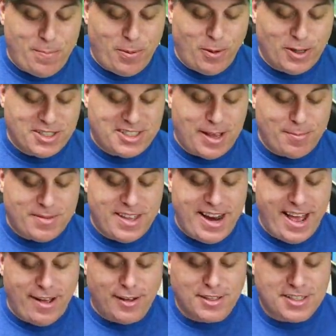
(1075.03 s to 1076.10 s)
pull something
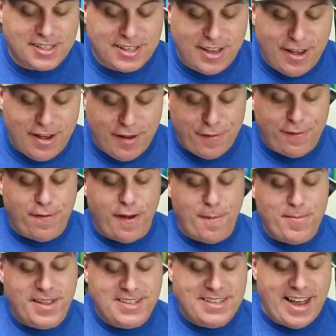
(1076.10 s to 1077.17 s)
else
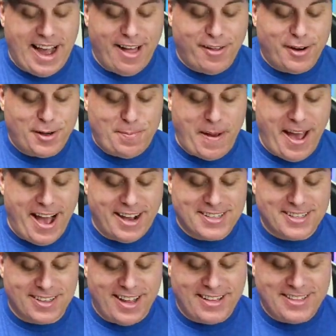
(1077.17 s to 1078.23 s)
from the dollar
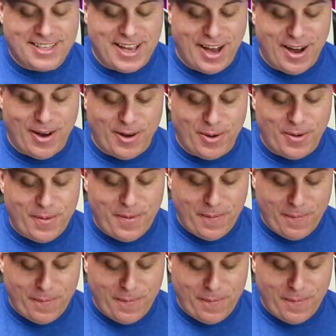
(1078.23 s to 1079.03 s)
packs? Let's go.